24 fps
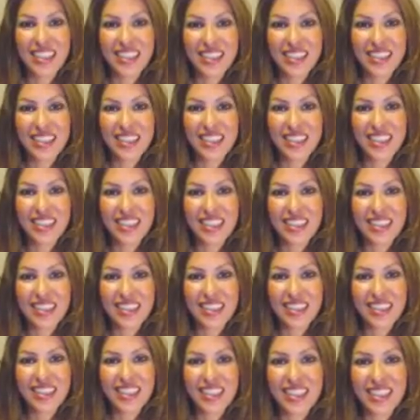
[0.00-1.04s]

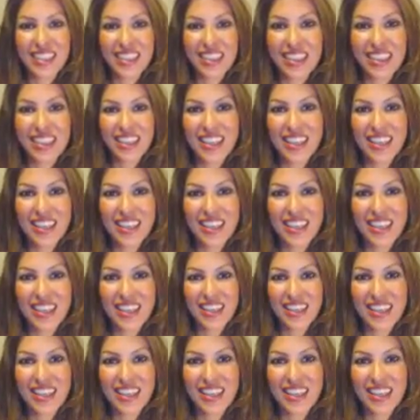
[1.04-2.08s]

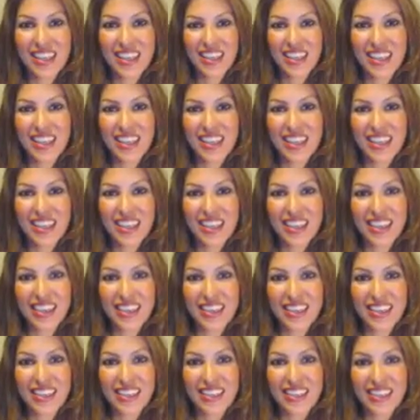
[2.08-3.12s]

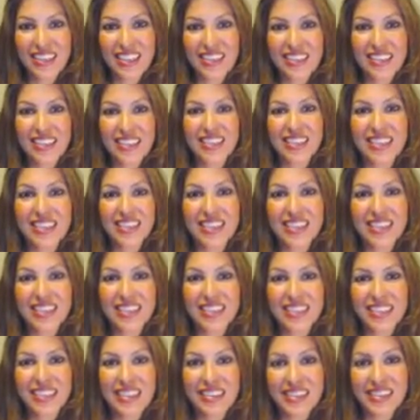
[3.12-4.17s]

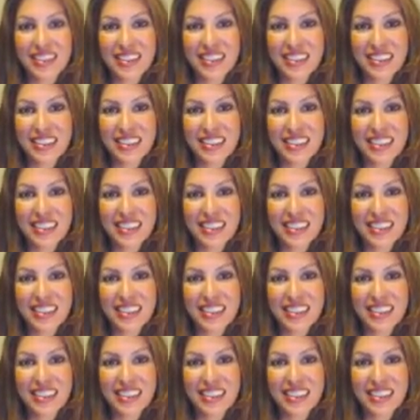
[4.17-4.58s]
No words are spoken by the person on screen.